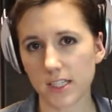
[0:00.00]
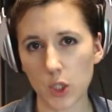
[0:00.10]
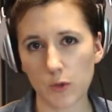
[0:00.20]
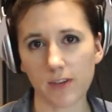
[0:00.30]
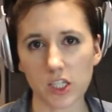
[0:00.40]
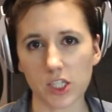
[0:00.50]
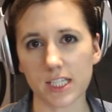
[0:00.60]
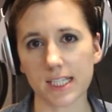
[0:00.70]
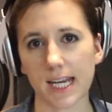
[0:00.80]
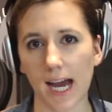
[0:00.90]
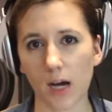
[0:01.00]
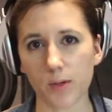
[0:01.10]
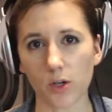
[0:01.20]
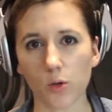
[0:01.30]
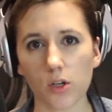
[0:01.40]
new invention is going to help
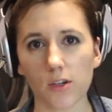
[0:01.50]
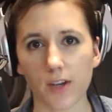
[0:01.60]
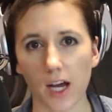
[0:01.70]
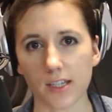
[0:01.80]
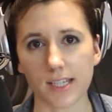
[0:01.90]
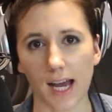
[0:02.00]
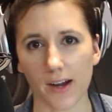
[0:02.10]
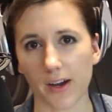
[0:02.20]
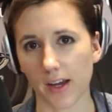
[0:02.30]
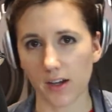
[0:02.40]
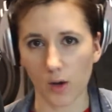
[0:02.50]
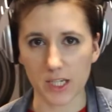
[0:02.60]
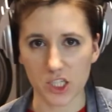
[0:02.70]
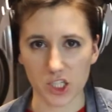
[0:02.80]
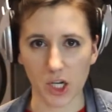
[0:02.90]
all of us out and I can't wait to show